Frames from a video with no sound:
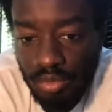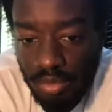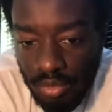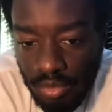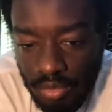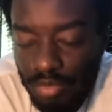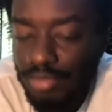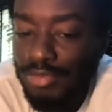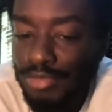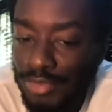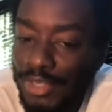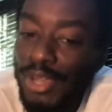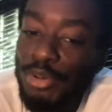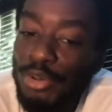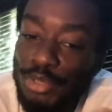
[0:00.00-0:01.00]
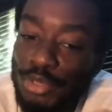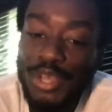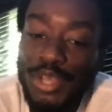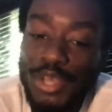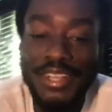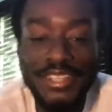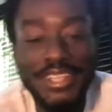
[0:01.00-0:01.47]
Now they
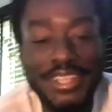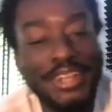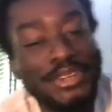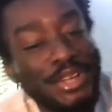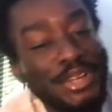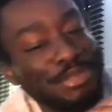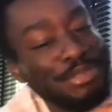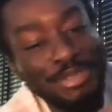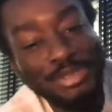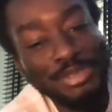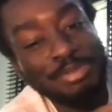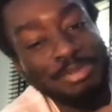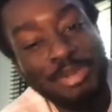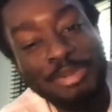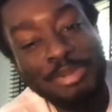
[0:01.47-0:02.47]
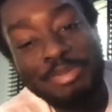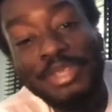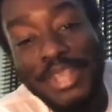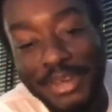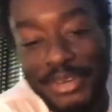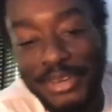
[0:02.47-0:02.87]
are not even just bumpy now.